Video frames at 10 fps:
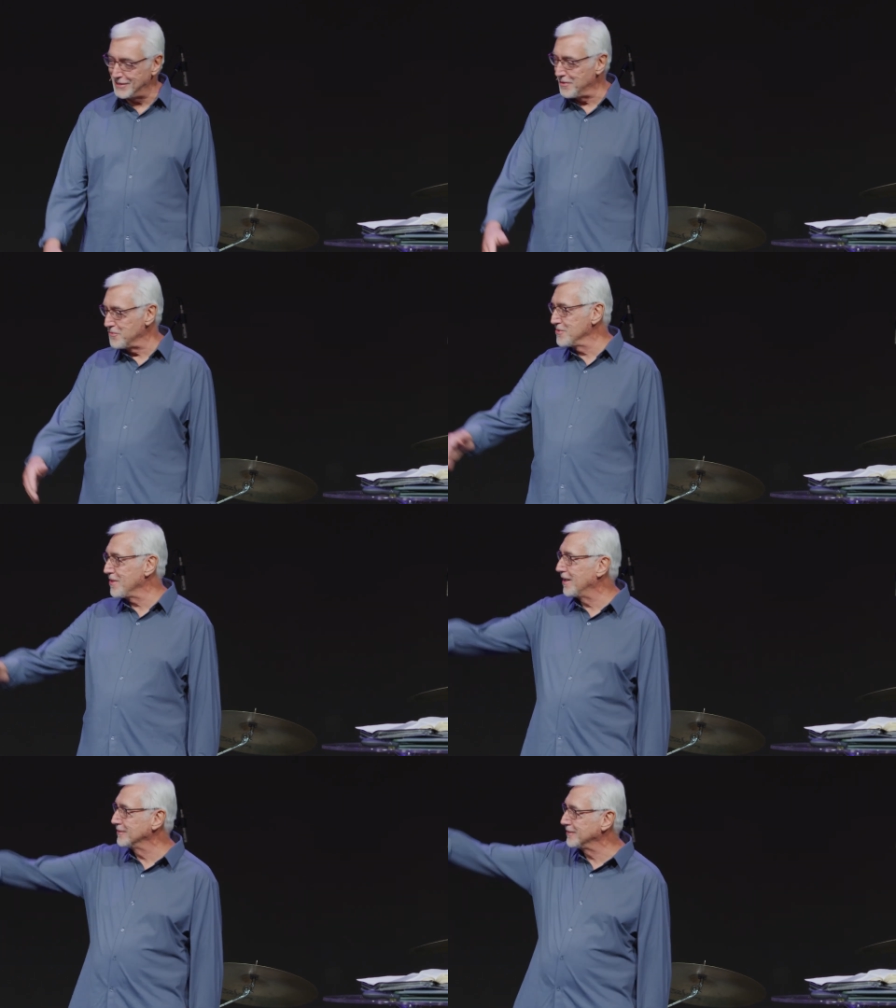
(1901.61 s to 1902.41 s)
I
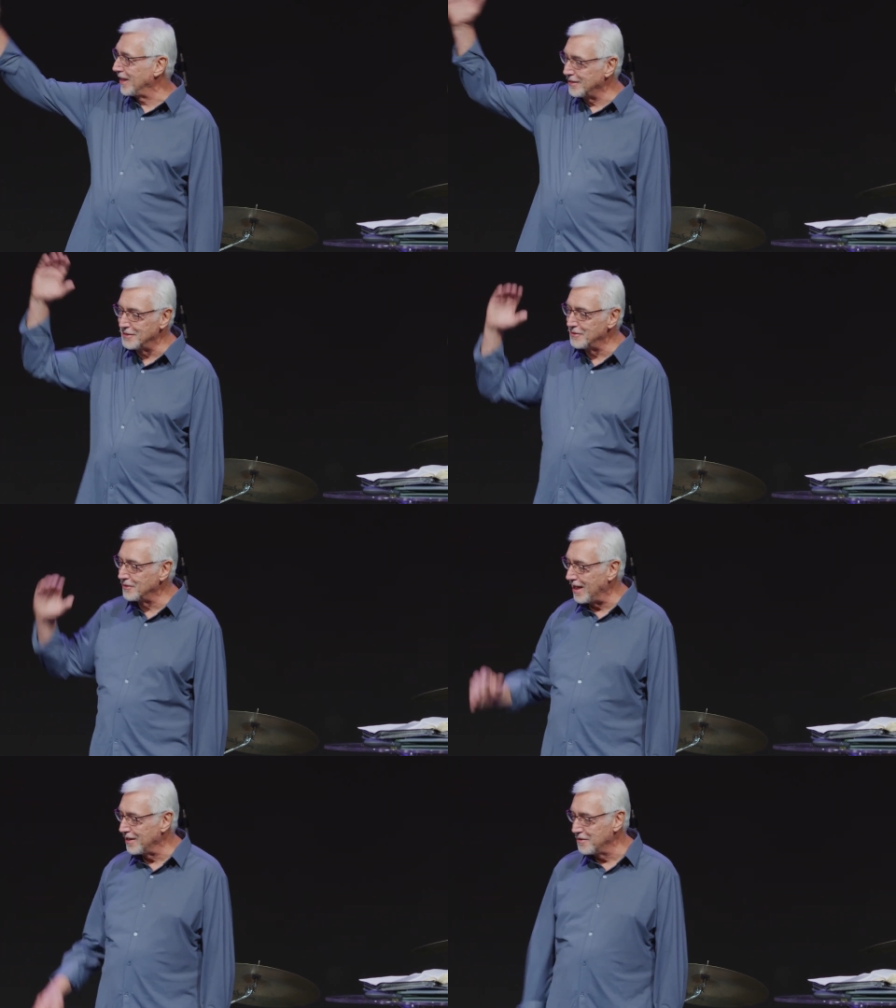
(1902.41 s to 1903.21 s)
realized that I
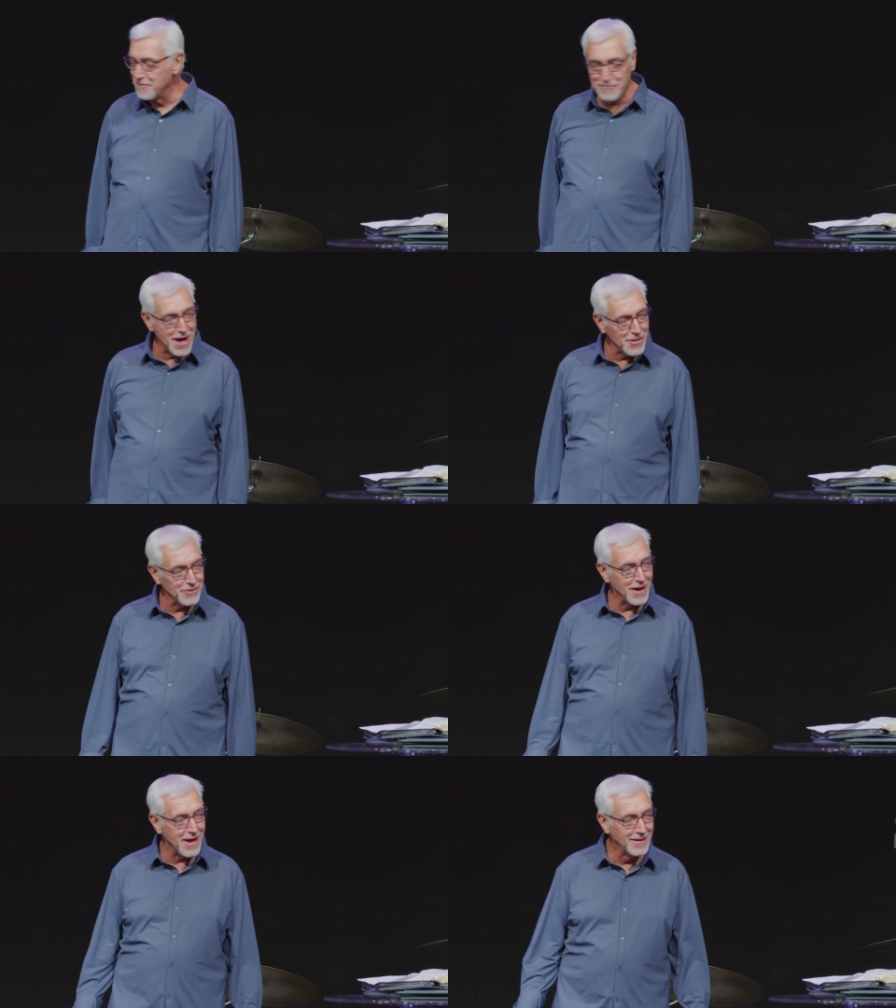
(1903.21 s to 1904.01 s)
didn't, I didn't follow
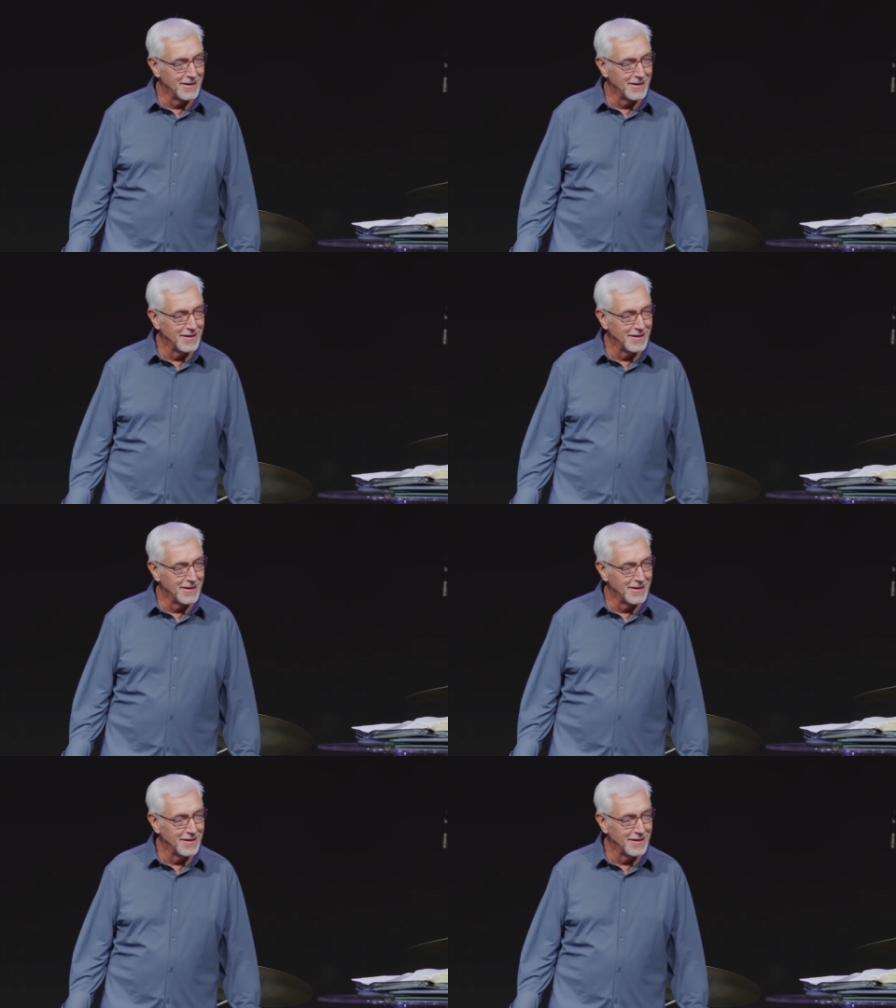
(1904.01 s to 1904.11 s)
that.